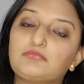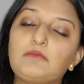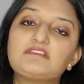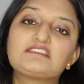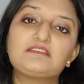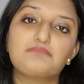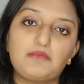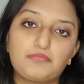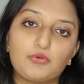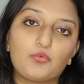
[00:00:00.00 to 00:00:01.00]
We see
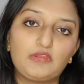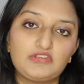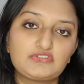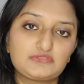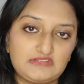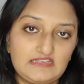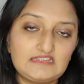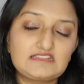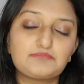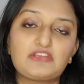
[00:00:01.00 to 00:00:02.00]
people going into
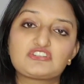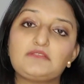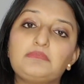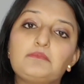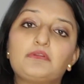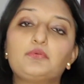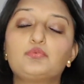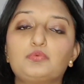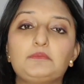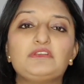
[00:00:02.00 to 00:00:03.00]
these, especially people
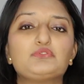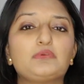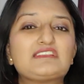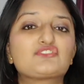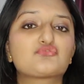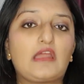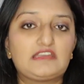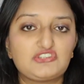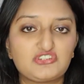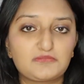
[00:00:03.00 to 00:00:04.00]
who will be doing
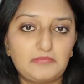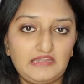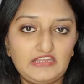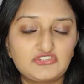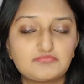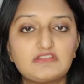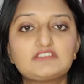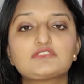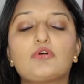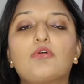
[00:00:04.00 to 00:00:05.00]
strategic
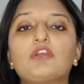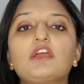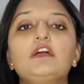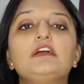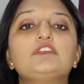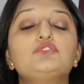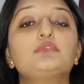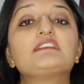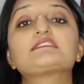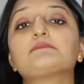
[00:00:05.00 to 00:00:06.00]
management or
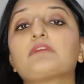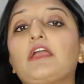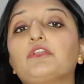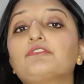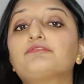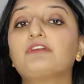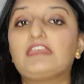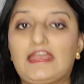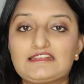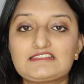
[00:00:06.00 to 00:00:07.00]
doing some kind of
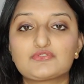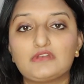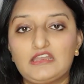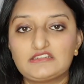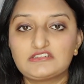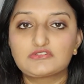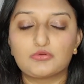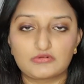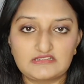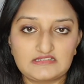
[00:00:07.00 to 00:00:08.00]
finance related
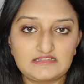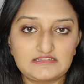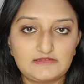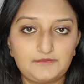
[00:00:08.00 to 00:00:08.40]
courses.